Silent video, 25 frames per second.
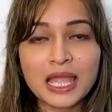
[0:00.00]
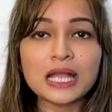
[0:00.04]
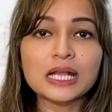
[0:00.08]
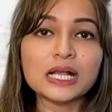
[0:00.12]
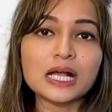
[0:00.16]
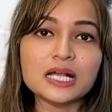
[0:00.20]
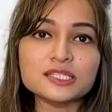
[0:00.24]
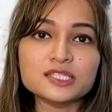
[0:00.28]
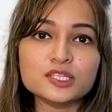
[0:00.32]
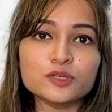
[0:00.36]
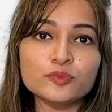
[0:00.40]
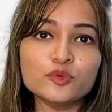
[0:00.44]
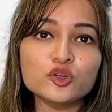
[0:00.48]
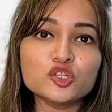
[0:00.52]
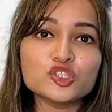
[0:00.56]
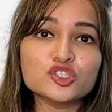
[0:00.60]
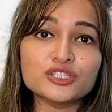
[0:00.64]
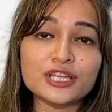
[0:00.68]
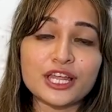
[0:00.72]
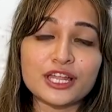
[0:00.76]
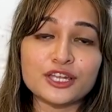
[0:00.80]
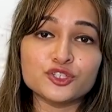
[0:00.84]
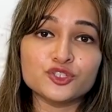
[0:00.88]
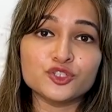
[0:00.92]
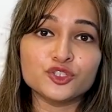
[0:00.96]
Customers
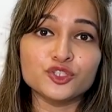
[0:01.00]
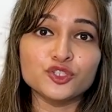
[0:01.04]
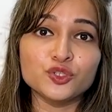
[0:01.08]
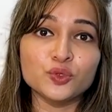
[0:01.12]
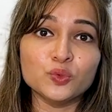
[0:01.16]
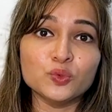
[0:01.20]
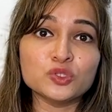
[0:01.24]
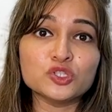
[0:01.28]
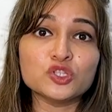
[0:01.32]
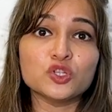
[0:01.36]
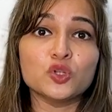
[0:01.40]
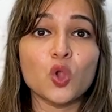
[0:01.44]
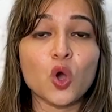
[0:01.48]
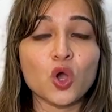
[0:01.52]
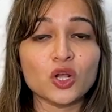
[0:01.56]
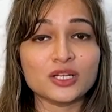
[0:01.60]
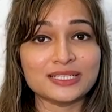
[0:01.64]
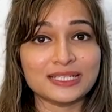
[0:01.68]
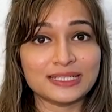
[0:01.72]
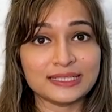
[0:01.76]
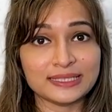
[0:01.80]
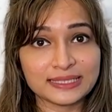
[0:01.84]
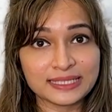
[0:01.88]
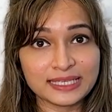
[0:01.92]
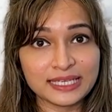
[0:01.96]
tend to use long
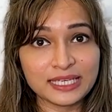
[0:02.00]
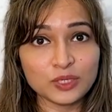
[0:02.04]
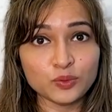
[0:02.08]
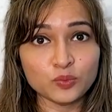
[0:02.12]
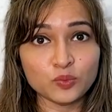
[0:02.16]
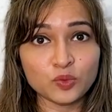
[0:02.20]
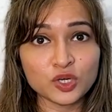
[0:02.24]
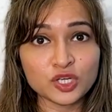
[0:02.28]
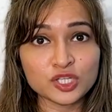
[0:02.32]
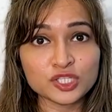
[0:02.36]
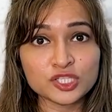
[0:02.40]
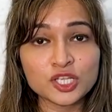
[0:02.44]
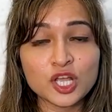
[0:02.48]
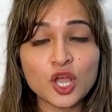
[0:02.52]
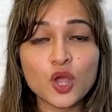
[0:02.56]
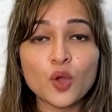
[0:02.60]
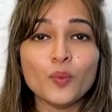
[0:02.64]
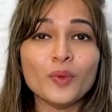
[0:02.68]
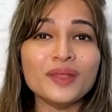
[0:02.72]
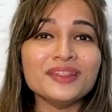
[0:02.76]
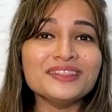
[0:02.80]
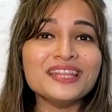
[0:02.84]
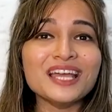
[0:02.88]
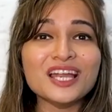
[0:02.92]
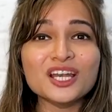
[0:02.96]
tail keywords
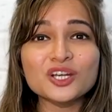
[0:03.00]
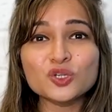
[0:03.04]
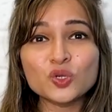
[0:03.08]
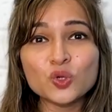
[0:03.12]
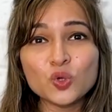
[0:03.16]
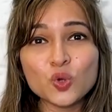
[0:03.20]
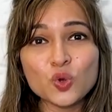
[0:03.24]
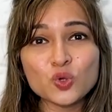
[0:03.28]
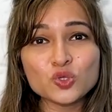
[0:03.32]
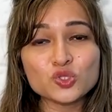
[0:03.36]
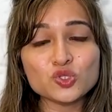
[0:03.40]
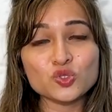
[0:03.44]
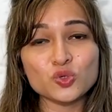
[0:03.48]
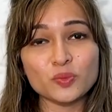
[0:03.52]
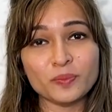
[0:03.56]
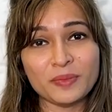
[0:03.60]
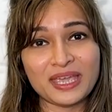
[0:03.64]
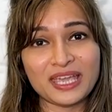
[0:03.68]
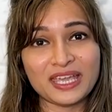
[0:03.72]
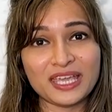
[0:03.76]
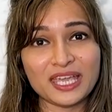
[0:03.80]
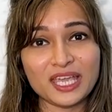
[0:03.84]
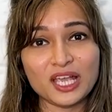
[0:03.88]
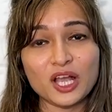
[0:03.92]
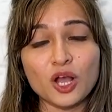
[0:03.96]
when they are close to
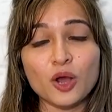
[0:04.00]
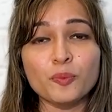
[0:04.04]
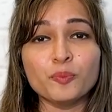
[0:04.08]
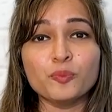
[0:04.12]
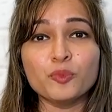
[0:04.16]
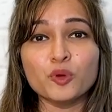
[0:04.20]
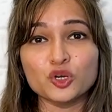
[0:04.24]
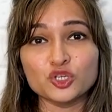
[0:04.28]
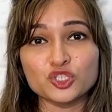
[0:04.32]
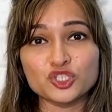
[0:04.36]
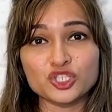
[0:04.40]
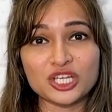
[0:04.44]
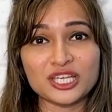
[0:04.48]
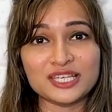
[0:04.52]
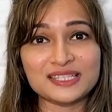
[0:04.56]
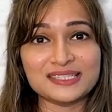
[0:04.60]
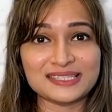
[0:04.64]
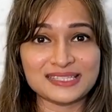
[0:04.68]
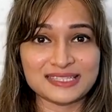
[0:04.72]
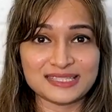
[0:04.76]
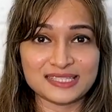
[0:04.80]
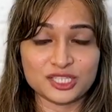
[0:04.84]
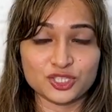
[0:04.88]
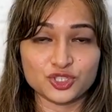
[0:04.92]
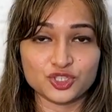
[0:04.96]
making a purchase
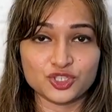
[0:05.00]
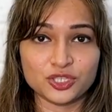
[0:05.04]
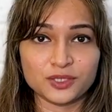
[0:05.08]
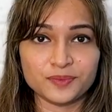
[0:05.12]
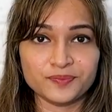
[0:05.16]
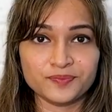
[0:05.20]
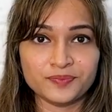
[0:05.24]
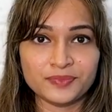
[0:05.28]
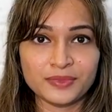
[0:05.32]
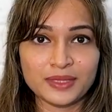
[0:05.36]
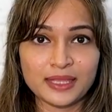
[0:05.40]
decision.